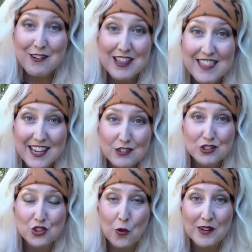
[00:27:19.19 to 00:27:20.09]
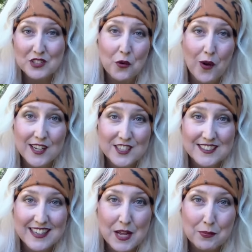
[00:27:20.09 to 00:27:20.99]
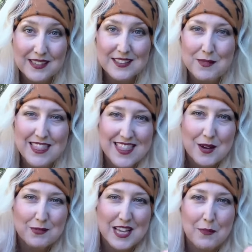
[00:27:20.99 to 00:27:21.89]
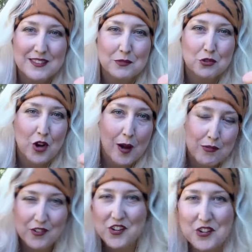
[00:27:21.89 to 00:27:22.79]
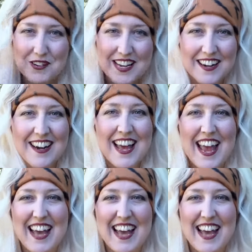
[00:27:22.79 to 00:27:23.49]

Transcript: I want to thank you so much for watching today. Please give me a thumbs up and subscribe if you're new here.